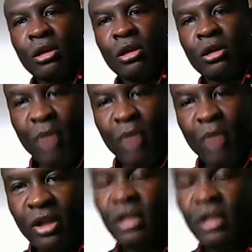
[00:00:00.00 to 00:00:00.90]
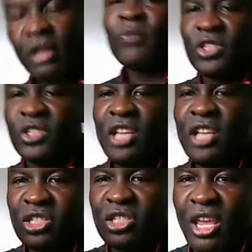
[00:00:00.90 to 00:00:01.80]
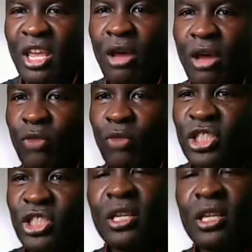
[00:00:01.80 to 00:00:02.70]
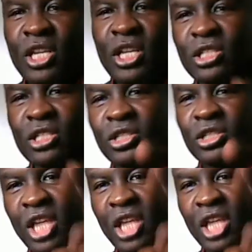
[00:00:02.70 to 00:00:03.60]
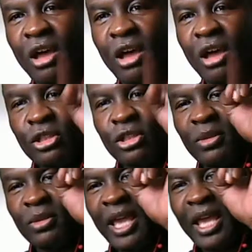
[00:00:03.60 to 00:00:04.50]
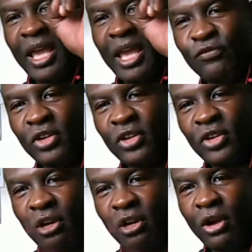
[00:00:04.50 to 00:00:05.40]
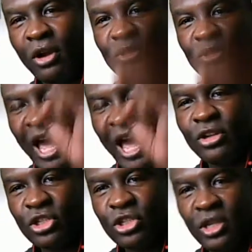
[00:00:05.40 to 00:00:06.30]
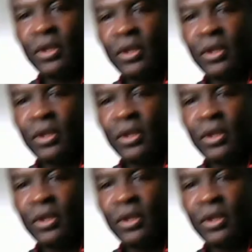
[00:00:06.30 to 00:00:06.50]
America, just tell Russia, just tell them hateful Negroes out in the street,